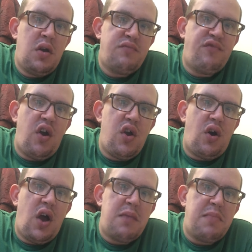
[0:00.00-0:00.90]

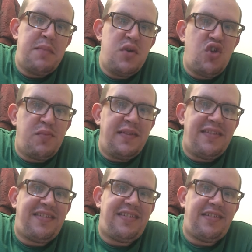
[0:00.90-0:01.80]
Royal
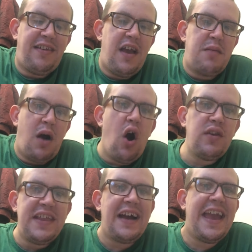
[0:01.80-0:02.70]
Amusements,
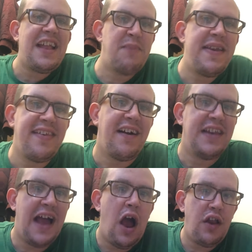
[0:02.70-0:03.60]
all the arcades
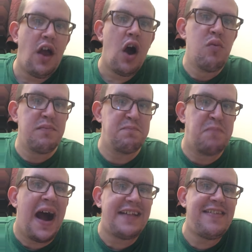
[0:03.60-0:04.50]
basically that own
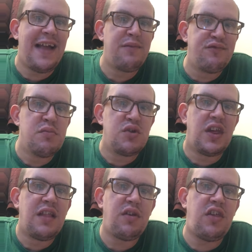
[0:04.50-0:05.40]
Party Time fruit
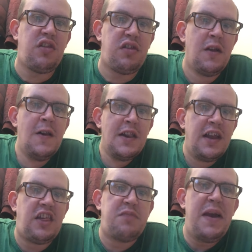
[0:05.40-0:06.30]
machines. This
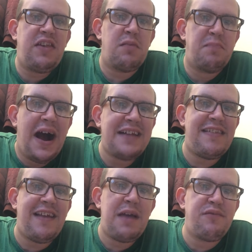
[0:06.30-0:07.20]
is based on
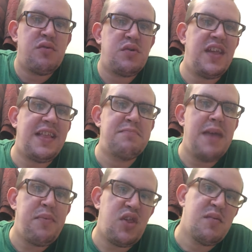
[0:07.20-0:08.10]
Party Time fruit machines and
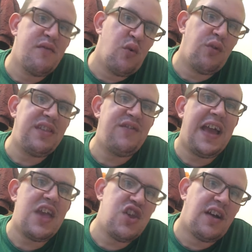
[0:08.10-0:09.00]
maybe some other ones if I
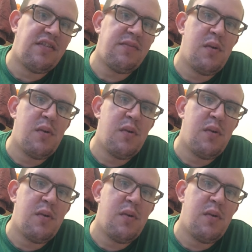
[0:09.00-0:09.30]
get a chance.